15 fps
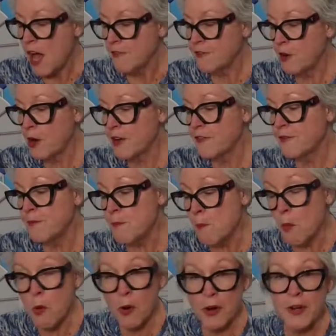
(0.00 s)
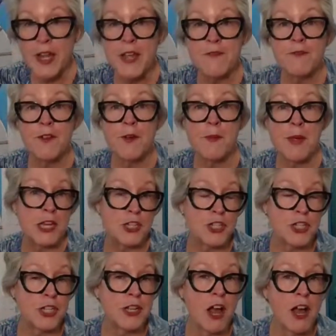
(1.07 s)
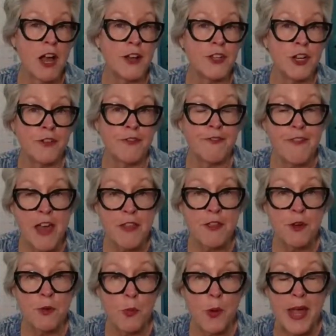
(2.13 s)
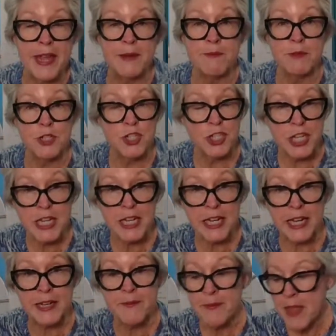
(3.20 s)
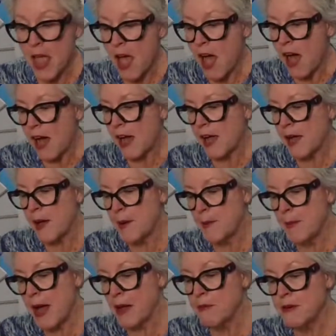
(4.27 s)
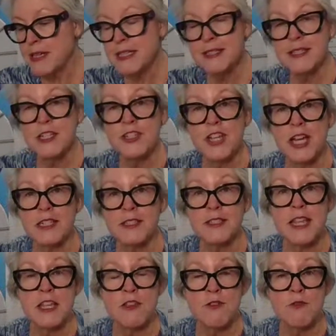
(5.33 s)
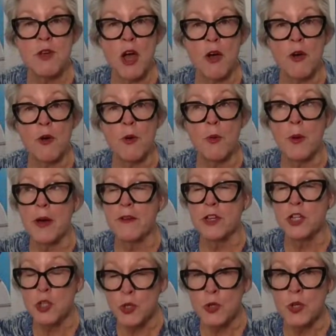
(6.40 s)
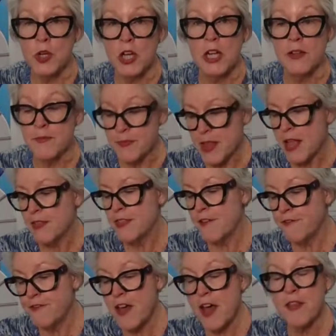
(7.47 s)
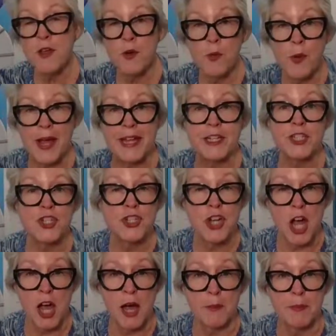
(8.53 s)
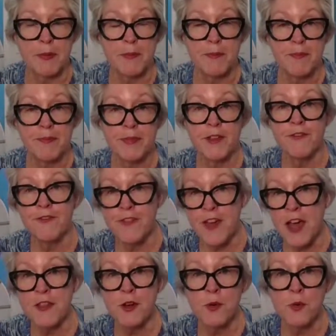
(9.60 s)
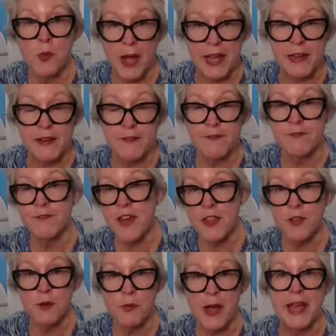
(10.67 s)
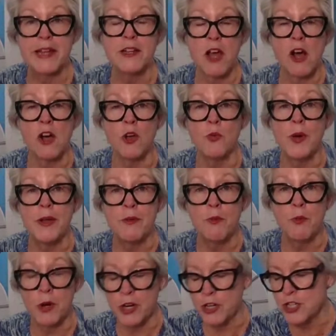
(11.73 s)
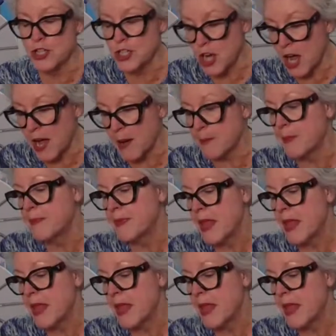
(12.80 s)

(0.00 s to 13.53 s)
For more information on your featherweight machine, I want to suggest that you go Google the featherweight shop, the featherweight, all one word, shop.